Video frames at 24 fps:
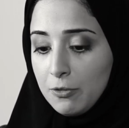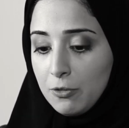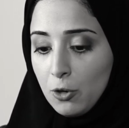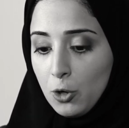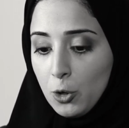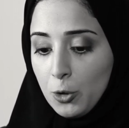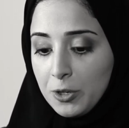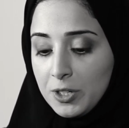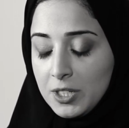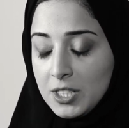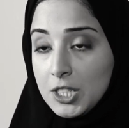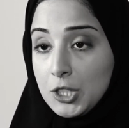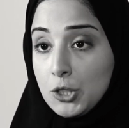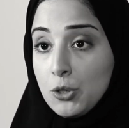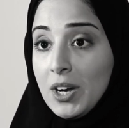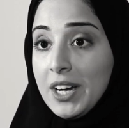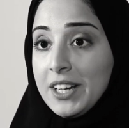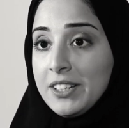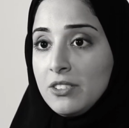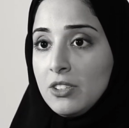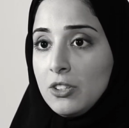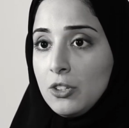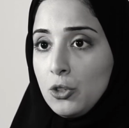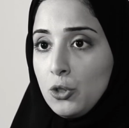or
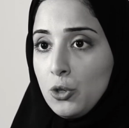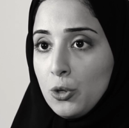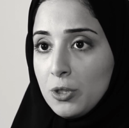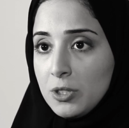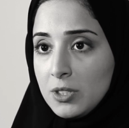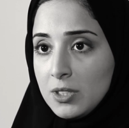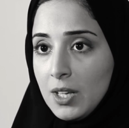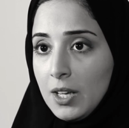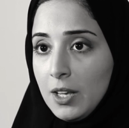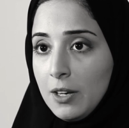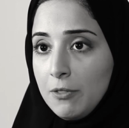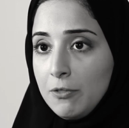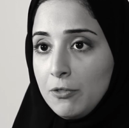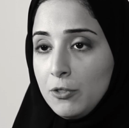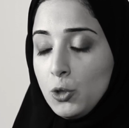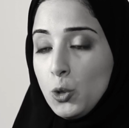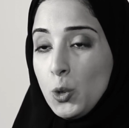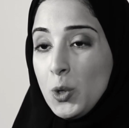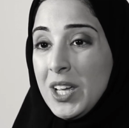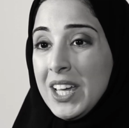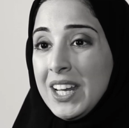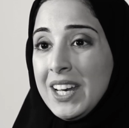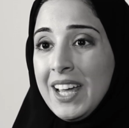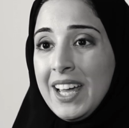distracting yourself, you're
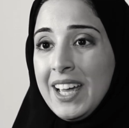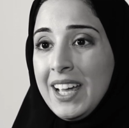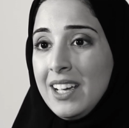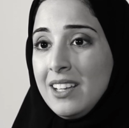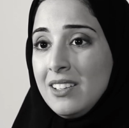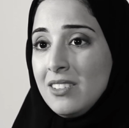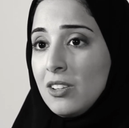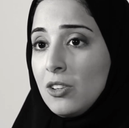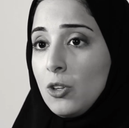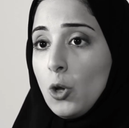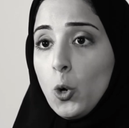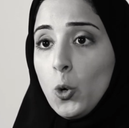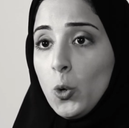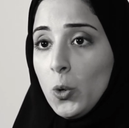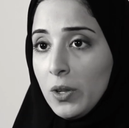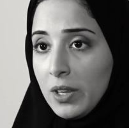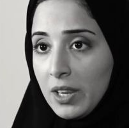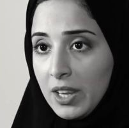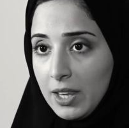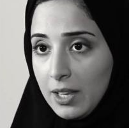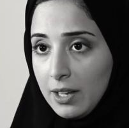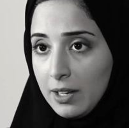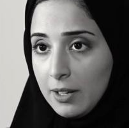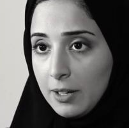gonna hate the whole
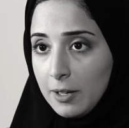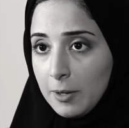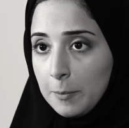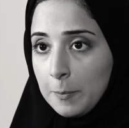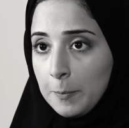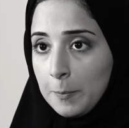thing.